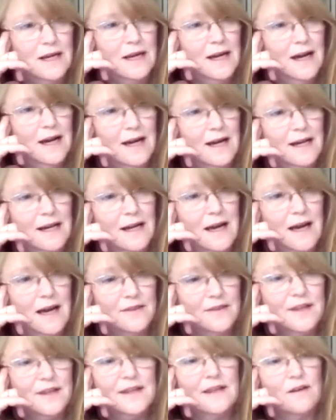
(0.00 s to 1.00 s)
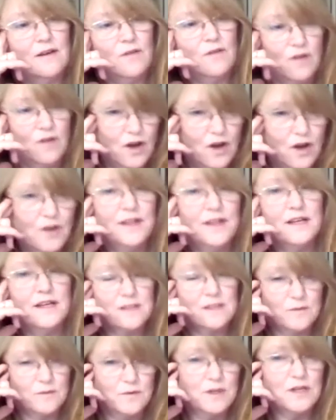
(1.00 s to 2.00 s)
and I, I think there are a lot of things
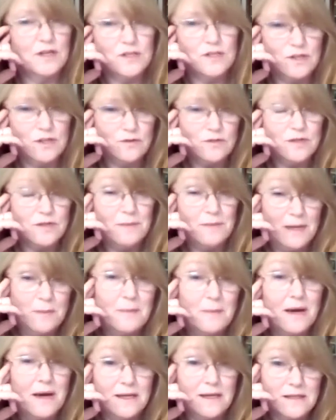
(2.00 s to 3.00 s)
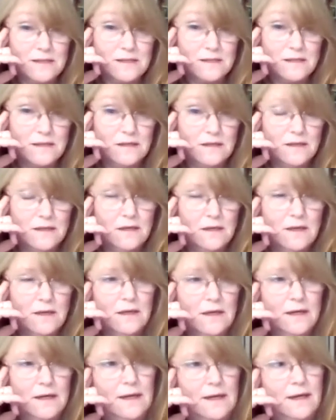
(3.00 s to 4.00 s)
that we can do to minimize
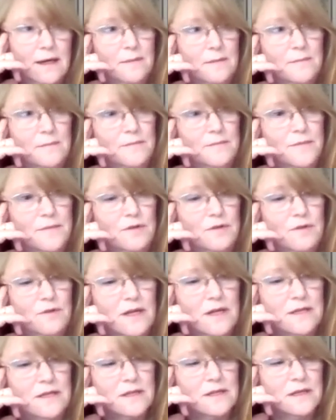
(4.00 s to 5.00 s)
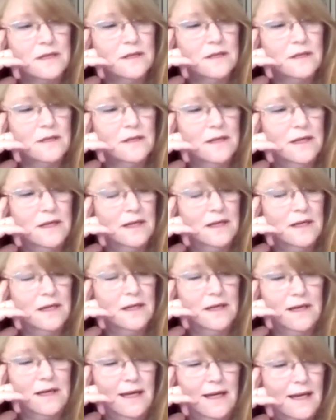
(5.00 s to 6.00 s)
um, the risk
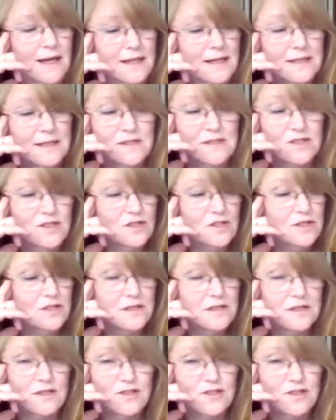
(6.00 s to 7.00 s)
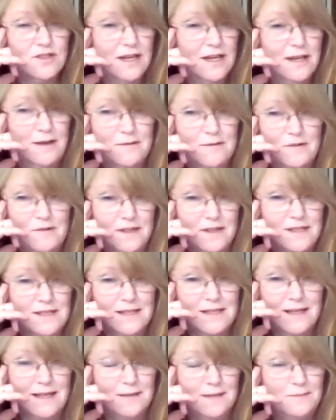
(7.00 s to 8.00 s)
it's just a tricky one
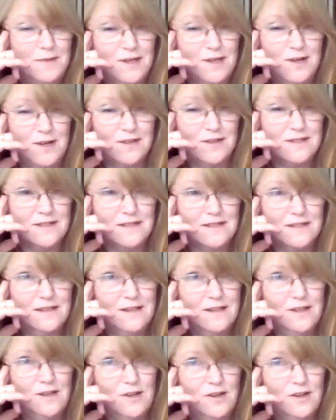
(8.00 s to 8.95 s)
isn't it because you're